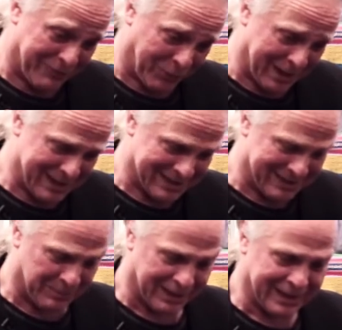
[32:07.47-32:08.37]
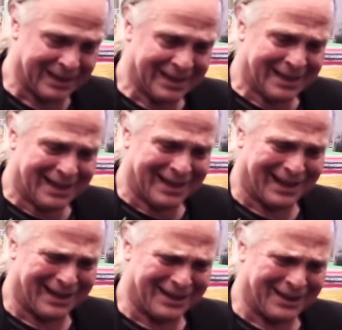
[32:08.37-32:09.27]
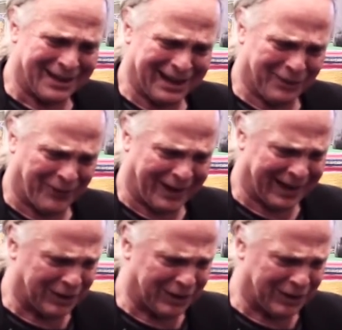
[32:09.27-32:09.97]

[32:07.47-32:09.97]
phrase it. But and if I